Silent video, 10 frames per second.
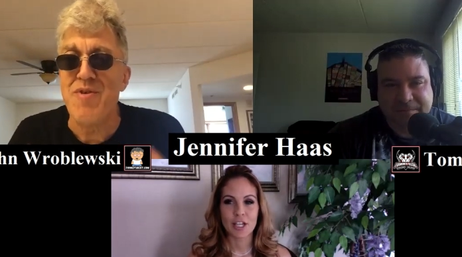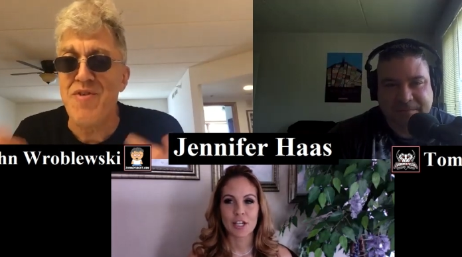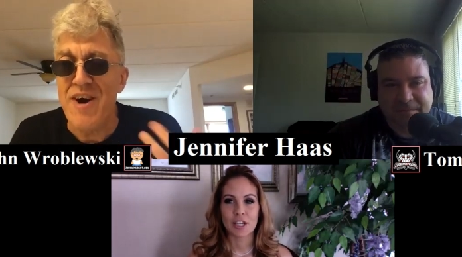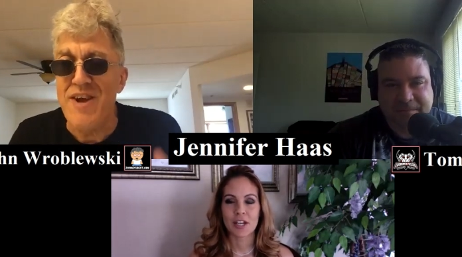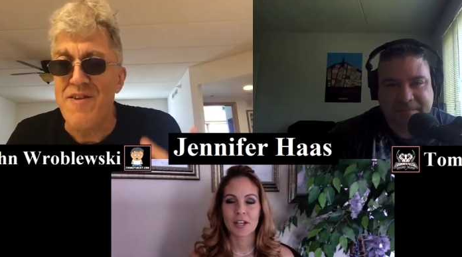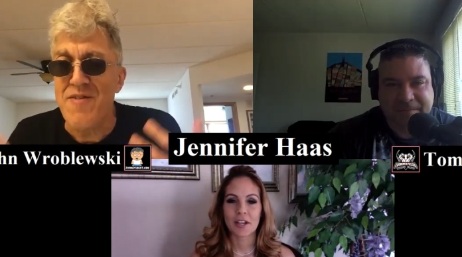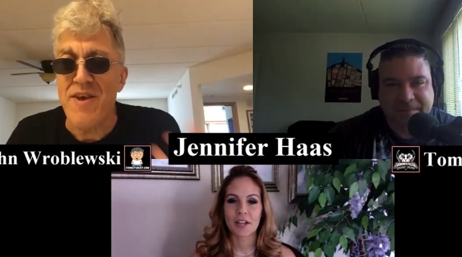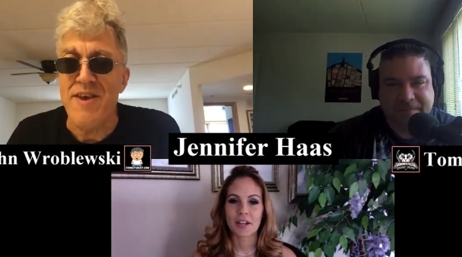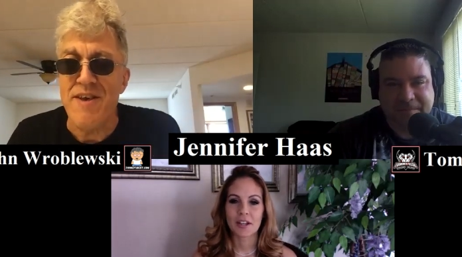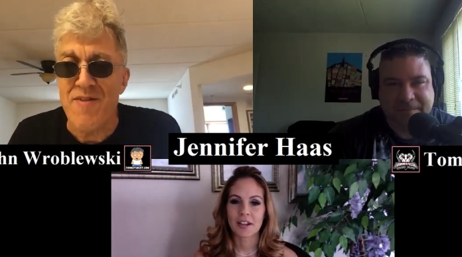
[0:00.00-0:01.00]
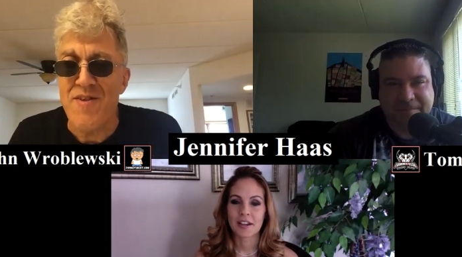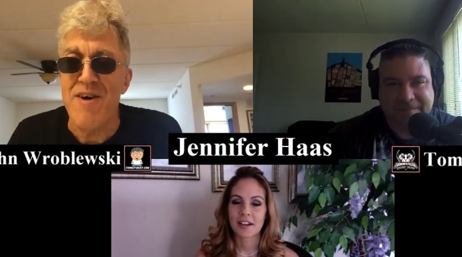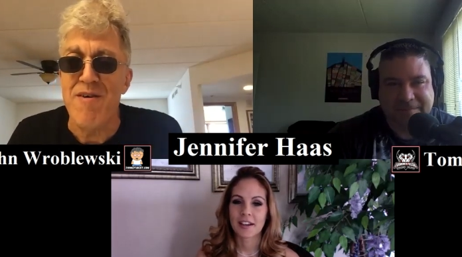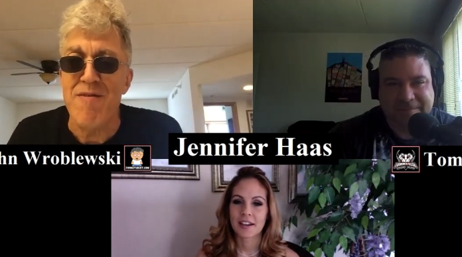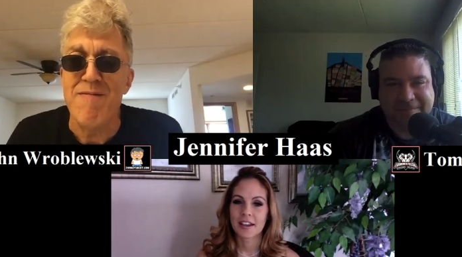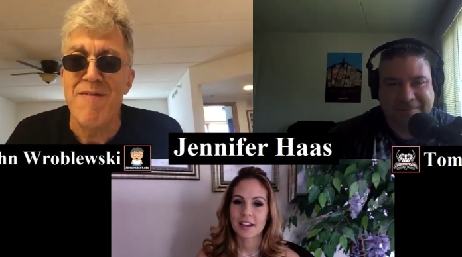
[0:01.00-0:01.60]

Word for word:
Speaker 1: besides the gi itself.